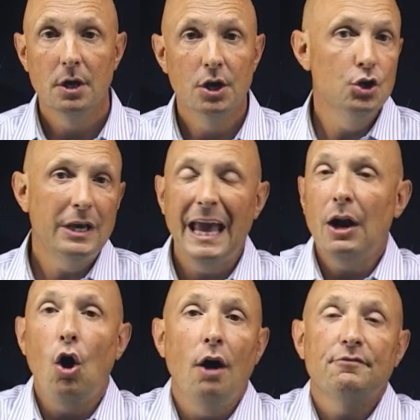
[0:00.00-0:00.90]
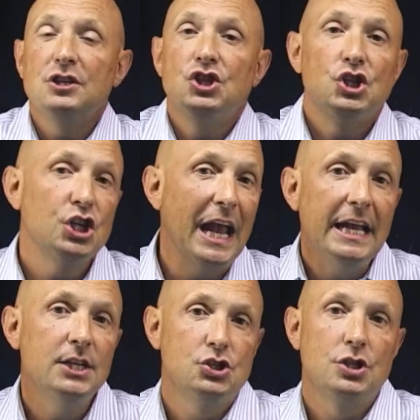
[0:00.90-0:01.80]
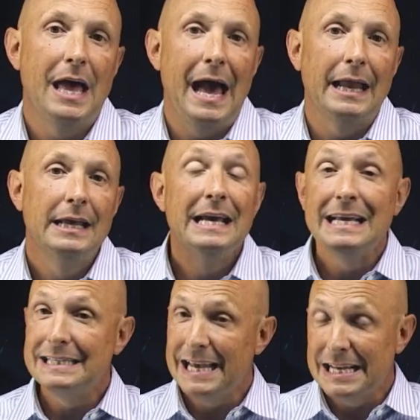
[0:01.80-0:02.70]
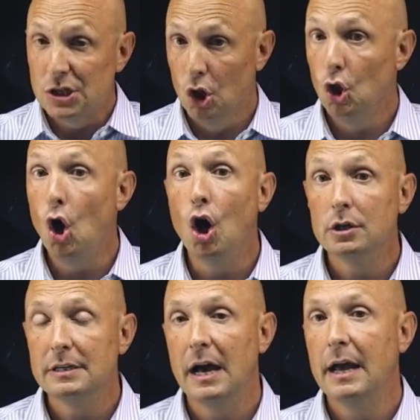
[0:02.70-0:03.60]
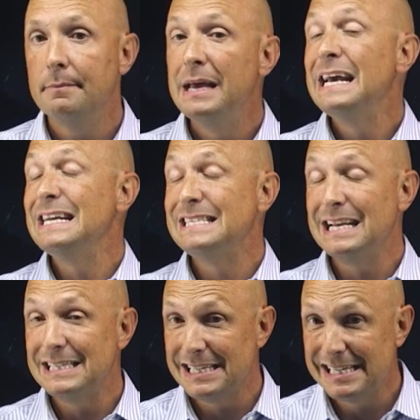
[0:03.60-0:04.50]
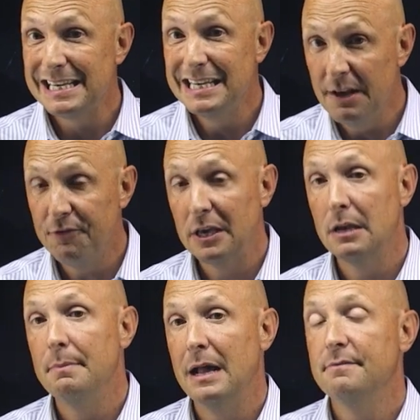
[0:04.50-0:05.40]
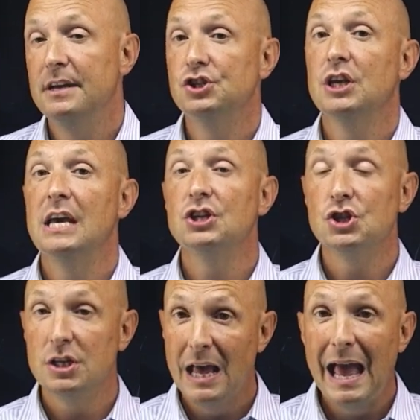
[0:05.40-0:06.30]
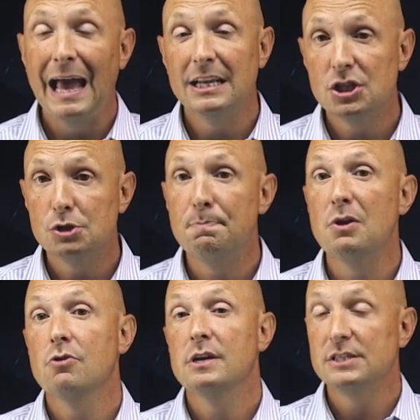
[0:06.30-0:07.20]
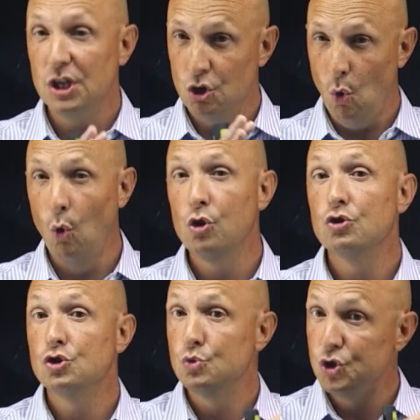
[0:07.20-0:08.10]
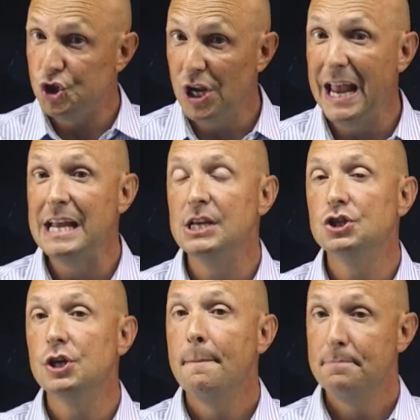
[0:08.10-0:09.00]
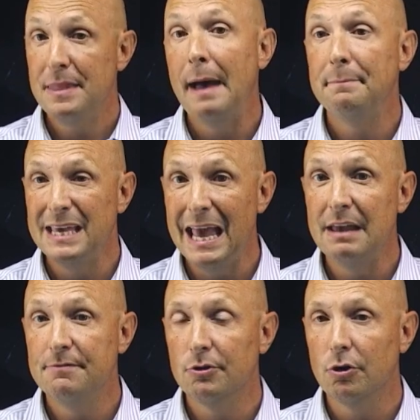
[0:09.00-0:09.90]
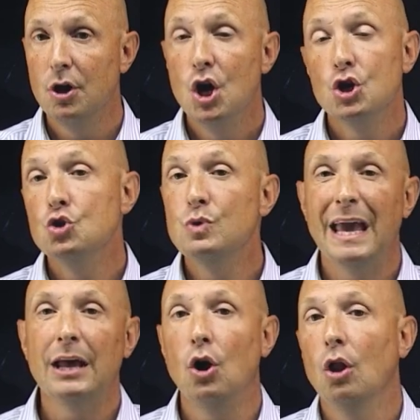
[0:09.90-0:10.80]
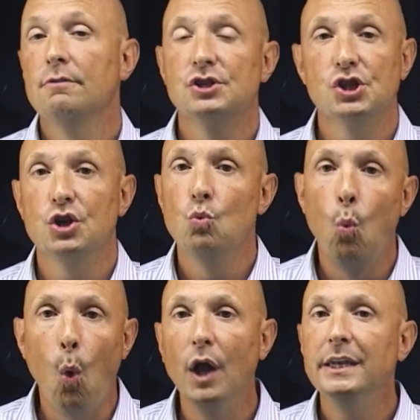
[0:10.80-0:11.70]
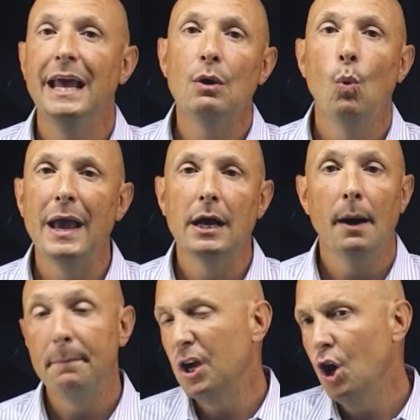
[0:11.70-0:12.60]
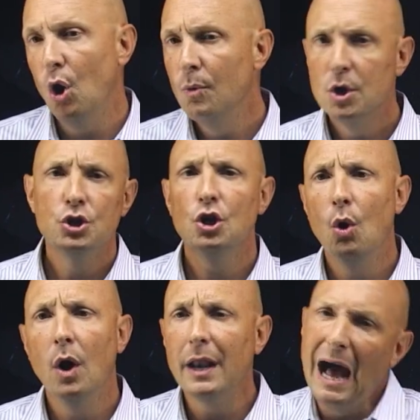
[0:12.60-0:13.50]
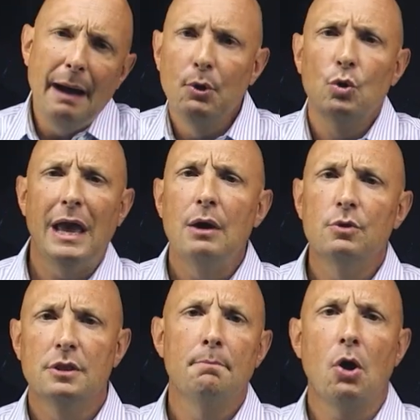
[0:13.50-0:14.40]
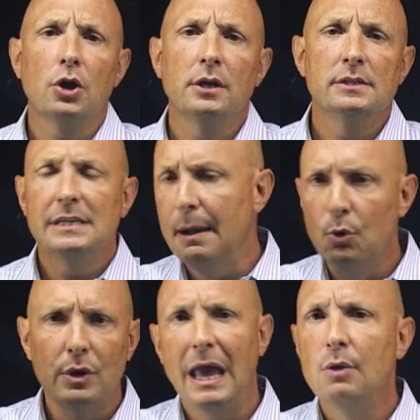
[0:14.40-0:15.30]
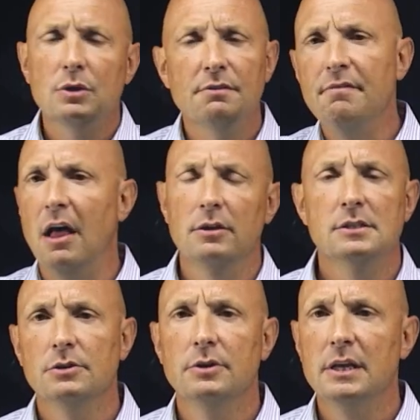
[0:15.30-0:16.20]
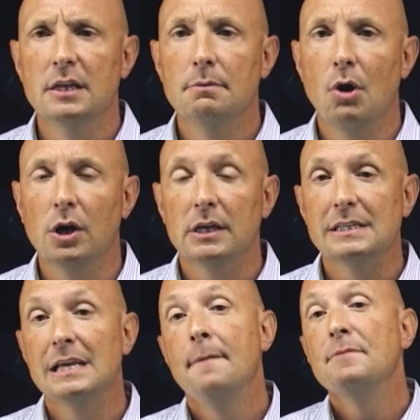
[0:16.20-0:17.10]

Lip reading: You can't often change that. It takes a long time. It takes a significant amount of education and experience in order to change that behavior. You can't all of a sudden one day wake up and go, you know what? I'm okay with the markets. I'm okay with the volatility in the markets.